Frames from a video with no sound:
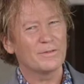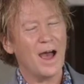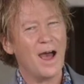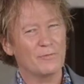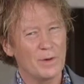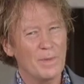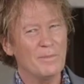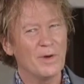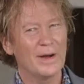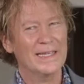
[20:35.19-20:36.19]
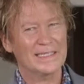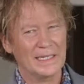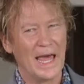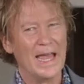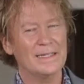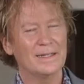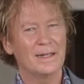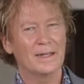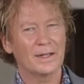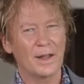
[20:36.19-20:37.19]
God, remember, is light
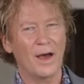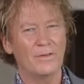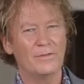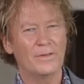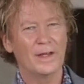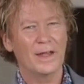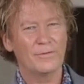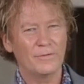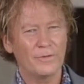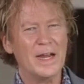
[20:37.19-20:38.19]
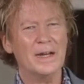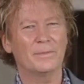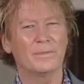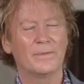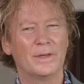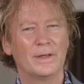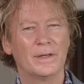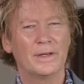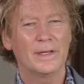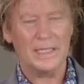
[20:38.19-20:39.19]
love, and freedom.
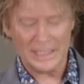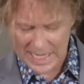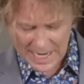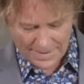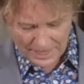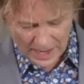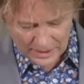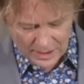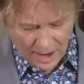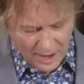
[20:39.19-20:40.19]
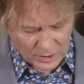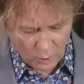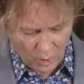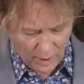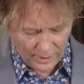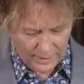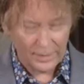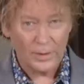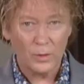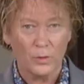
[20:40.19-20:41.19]
You see, God's Word,
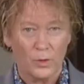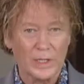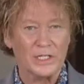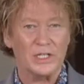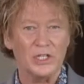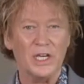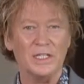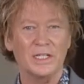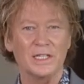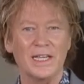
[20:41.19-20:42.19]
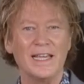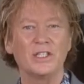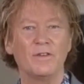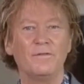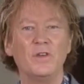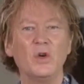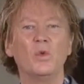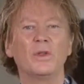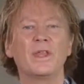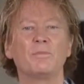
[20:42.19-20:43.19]
which is Jesus, is the
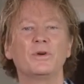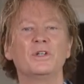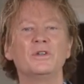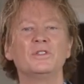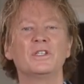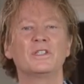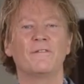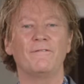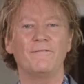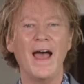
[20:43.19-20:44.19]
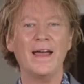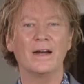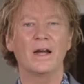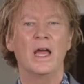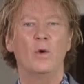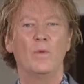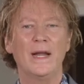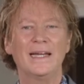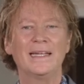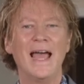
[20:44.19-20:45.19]
fuel that produces the fire when
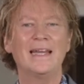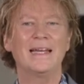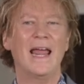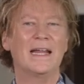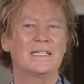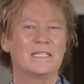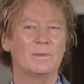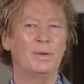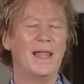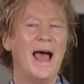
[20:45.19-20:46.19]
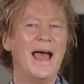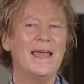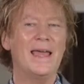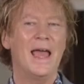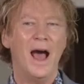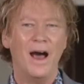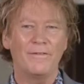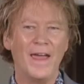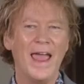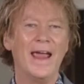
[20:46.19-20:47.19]
ignited and a supply
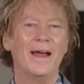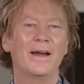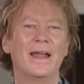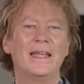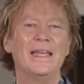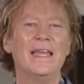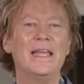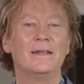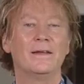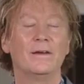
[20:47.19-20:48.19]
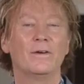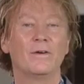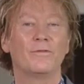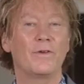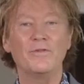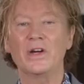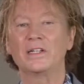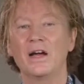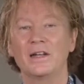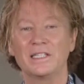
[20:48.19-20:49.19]
of air and heat. Frederick
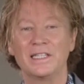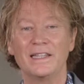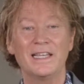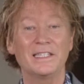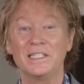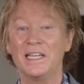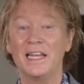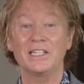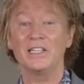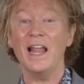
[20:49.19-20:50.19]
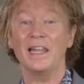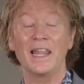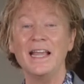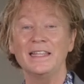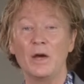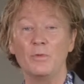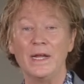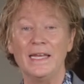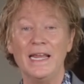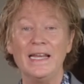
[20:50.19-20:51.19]
Douglass said this. He said, It's not light that
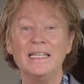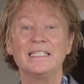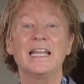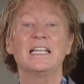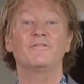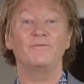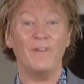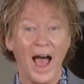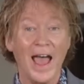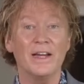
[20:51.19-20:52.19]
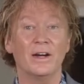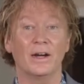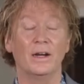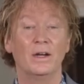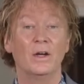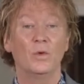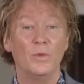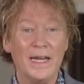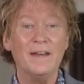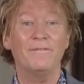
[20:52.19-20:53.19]
we need. He said, It's fire.
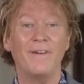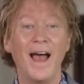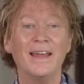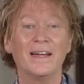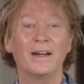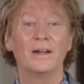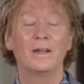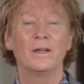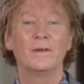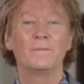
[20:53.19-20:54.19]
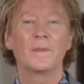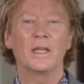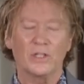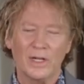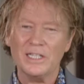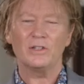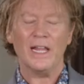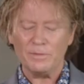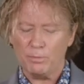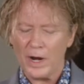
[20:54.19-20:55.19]
We need fire. So let's,
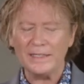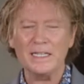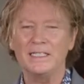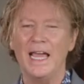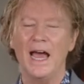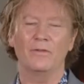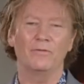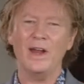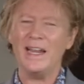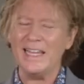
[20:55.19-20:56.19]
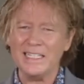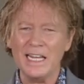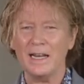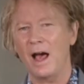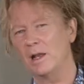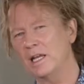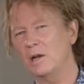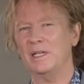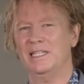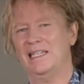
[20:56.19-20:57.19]
let's break this down. Right? Let's get a
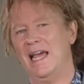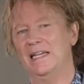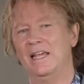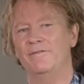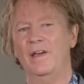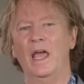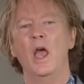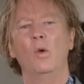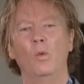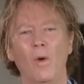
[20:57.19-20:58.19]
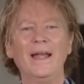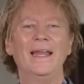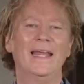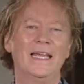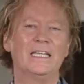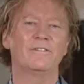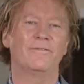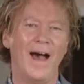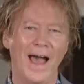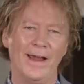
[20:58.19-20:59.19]
little bit scientific. What is
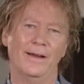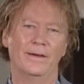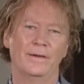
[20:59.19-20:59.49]
fire?